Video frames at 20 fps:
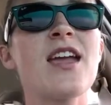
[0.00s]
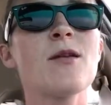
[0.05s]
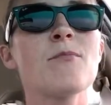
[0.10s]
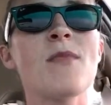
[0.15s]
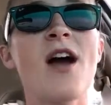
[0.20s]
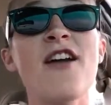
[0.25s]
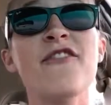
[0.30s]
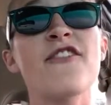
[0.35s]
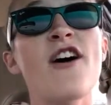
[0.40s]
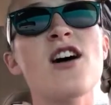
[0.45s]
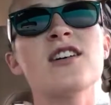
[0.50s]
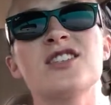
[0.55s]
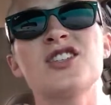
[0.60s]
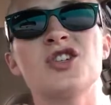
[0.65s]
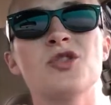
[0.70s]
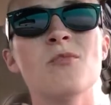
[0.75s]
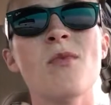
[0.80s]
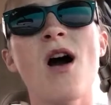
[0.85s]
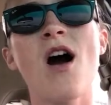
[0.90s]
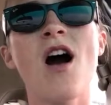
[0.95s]
my
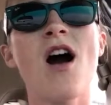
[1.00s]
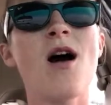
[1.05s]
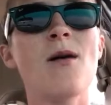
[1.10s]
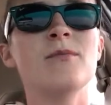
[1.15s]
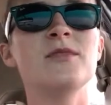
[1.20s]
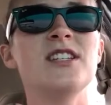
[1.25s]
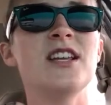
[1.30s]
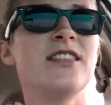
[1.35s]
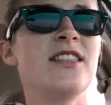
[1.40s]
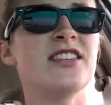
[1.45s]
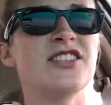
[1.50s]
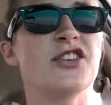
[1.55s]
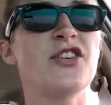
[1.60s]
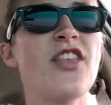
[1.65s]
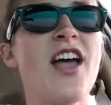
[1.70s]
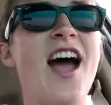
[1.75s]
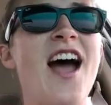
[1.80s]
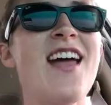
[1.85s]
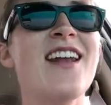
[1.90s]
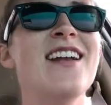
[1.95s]
foster mom did this or
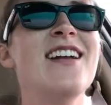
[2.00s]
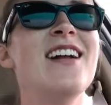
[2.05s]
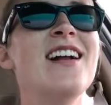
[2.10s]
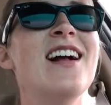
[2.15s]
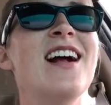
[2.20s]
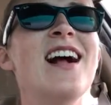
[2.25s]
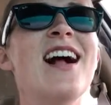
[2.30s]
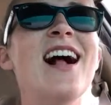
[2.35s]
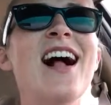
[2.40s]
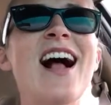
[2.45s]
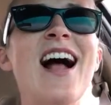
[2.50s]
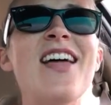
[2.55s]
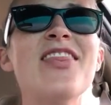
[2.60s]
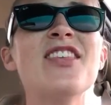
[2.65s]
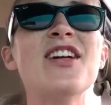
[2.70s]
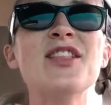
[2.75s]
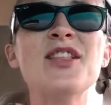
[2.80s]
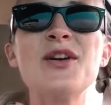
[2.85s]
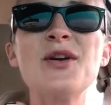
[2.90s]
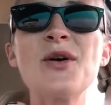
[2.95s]
that. And
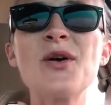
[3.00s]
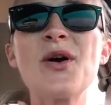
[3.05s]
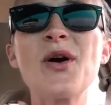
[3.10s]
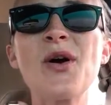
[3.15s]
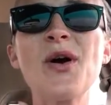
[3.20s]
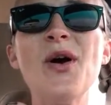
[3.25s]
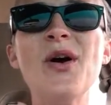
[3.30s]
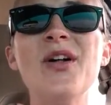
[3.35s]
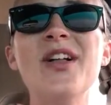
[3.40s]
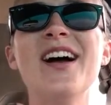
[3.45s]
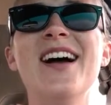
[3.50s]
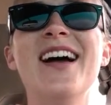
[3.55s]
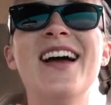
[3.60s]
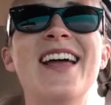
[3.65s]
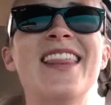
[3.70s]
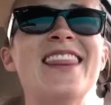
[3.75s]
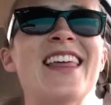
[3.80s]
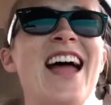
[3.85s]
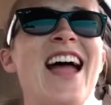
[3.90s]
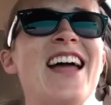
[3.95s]
the little girl
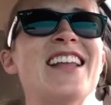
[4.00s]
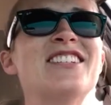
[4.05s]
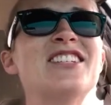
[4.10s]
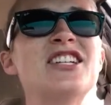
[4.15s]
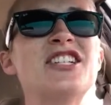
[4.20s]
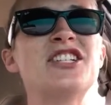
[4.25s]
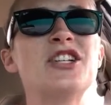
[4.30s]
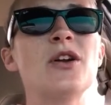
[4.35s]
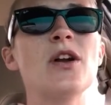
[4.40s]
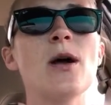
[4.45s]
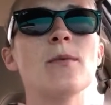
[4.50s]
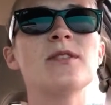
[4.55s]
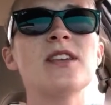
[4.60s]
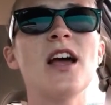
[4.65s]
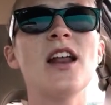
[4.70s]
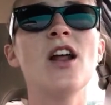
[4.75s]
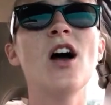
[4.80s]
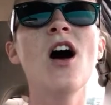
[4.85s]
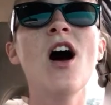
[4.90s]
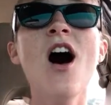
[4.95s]
that had just shown up
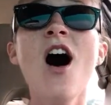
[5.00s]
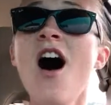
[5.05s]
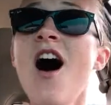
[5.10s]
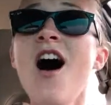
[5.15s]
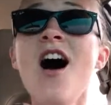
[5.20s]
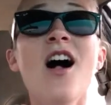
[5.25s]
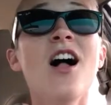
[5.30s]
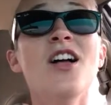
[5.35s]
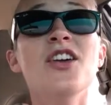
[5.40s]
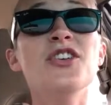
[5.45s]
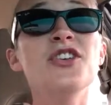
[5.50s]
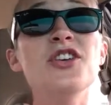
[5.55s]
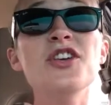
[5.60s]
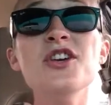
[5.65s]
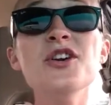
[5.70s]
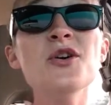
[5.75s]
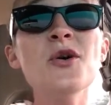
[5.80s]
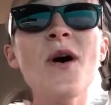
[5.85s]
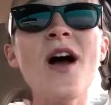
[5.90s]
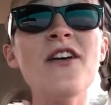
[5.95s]
said,
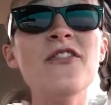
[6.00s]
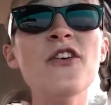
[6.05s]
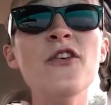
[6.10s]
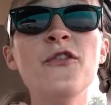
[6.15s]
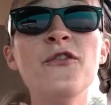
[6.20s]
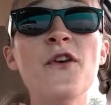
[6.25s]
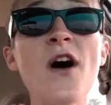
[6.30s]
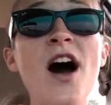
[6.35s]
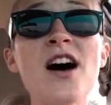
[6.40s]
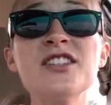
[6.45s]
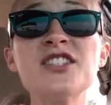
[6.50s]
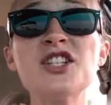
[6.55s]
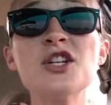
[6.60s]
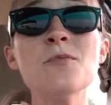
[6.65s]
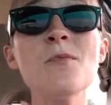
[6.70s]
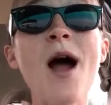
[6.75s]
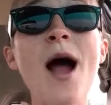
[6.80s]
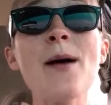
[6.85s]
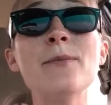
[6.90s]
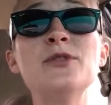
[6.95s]
"You have a foster
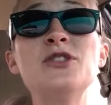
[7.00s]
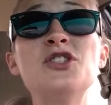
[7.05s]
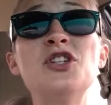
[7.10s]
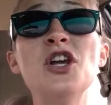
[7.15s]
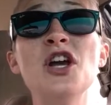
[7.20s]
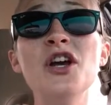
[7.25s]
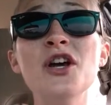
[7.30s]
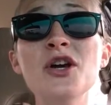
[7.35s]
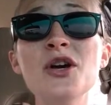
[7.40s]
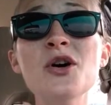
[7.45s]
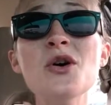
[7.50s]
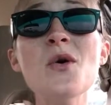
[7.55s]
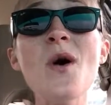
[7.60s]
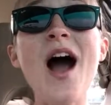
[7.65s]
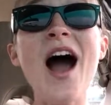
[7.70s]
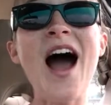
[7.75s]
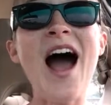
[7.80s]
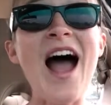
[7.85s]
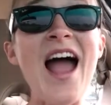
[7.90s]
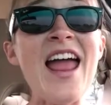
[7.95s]
mom too?
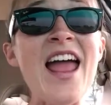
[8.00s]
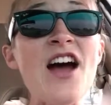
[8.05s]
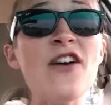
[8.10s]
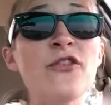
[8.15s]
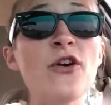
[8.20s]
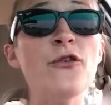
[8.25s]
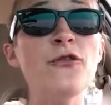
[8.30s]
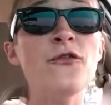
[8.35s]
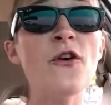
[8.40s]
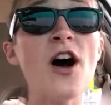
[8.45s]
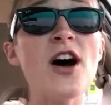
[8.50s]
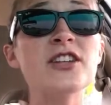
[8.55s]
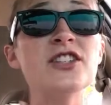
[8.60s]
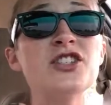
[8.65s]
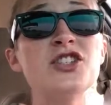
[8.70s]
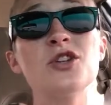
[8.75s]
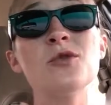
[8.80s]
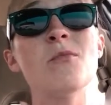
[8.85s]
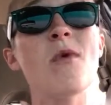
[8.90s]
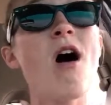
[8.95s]
I have a
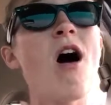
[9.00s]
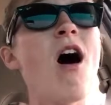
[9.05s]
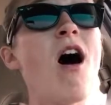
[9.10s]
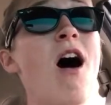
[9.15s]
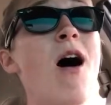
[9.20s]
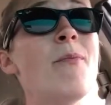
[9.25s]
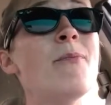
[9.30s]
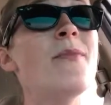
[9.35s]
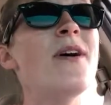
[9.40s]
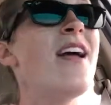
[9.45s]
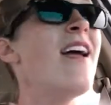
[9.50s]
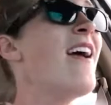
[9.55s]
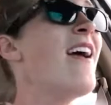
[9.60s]
foster mom?"